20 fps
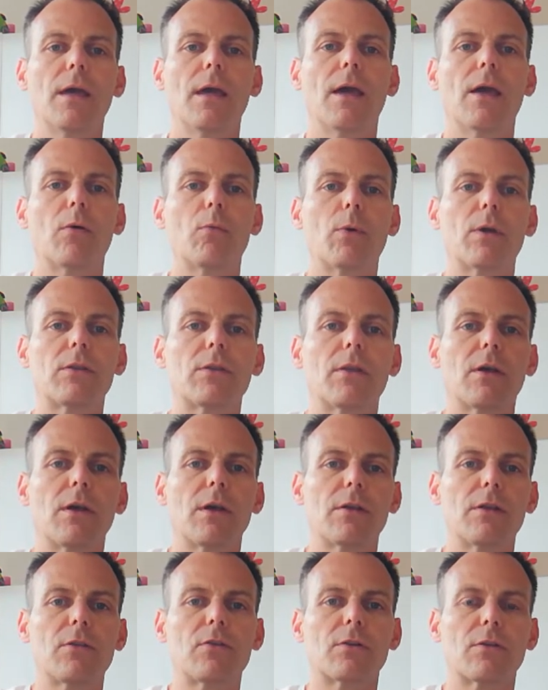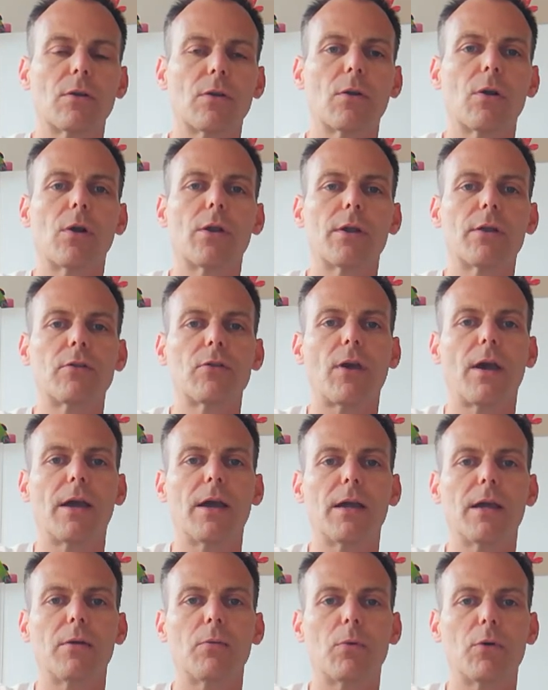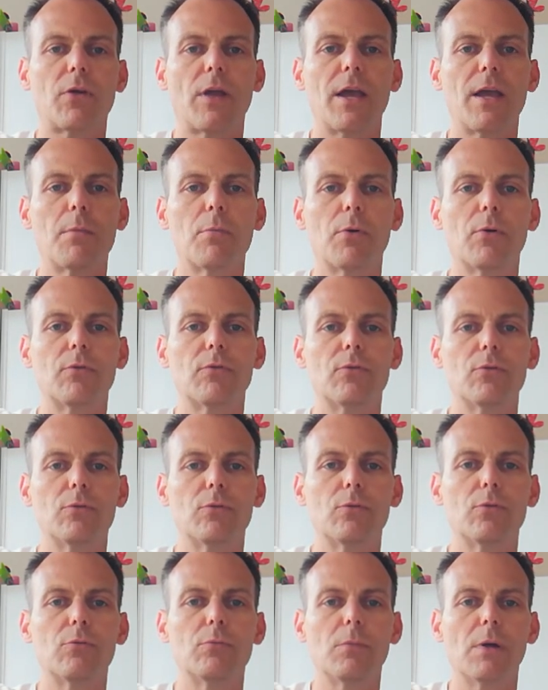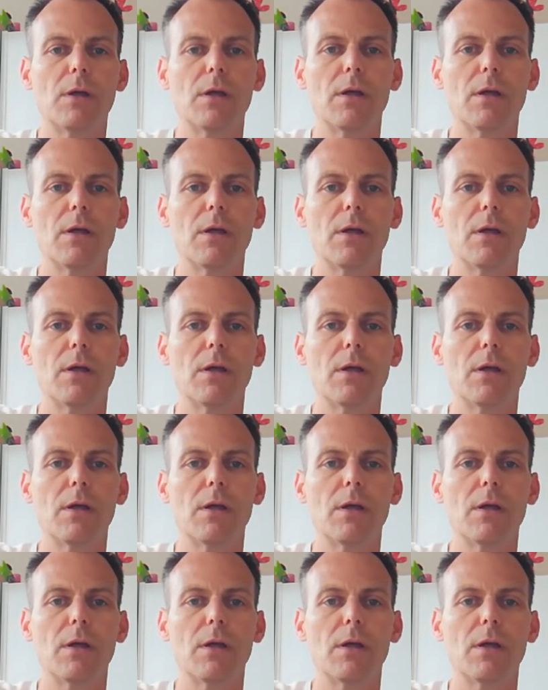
and with the additional knowledge I was able to